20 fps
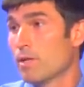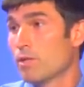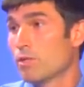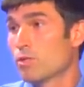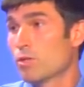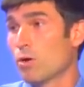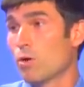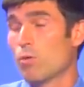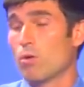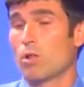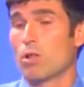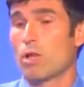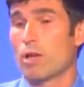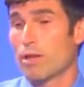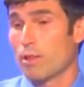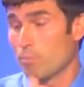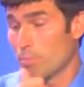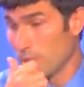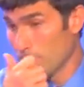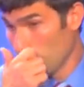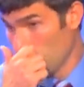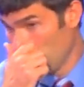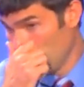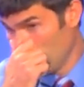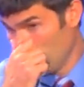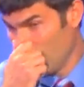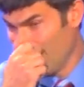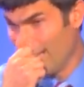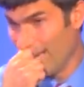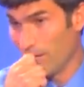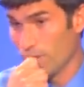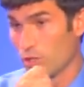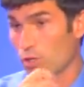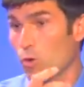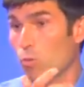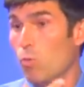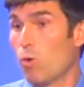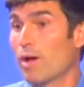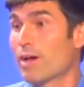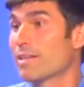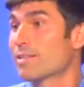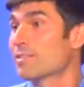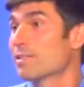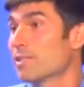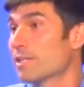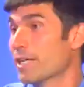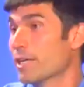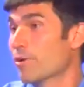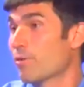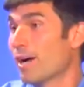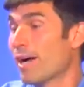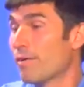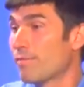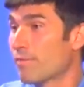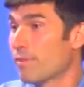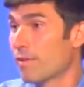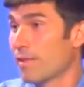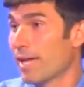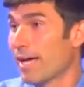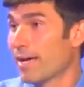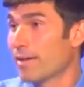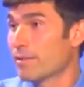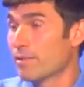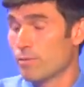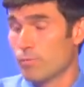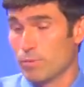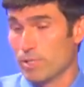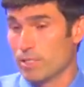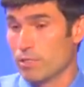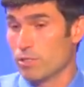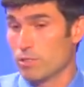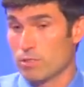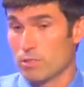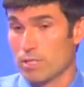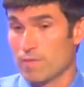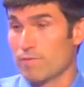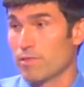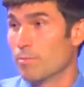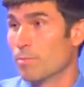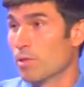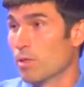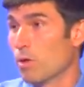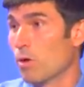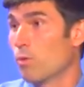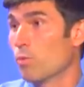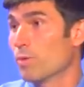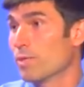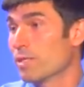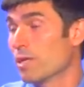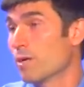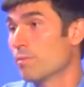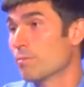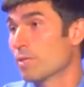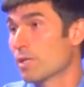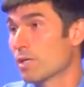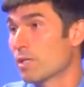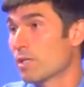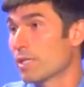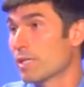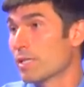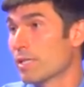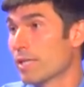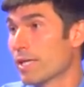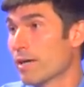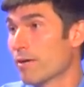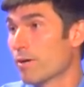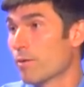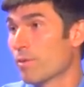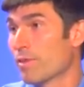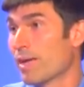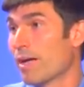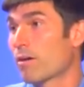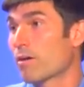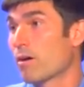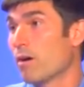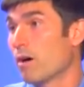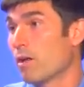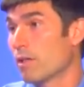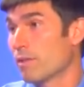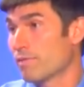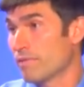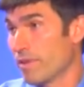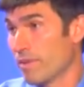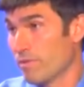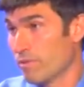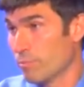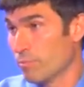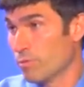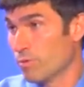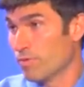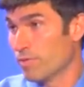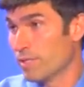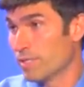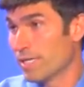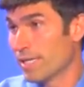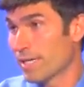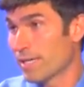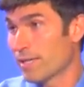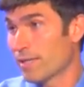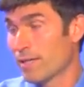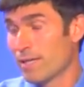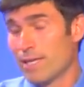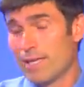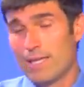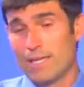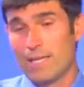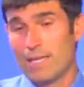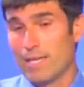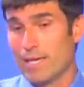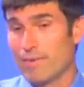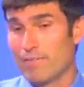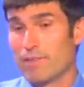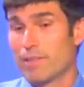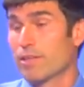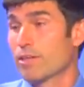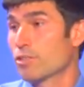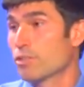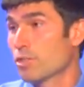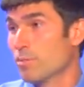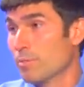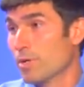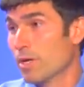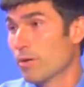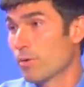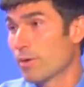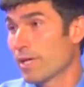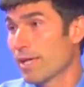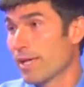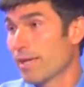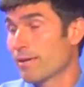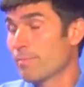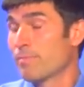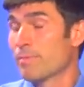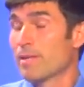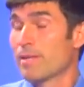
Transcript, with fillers: So a lot of the people, uh, you know, want us to dig around for that, and we just leave them alone. We tell them to clean the area with alcohol after they remove the tick, and everything should be okay.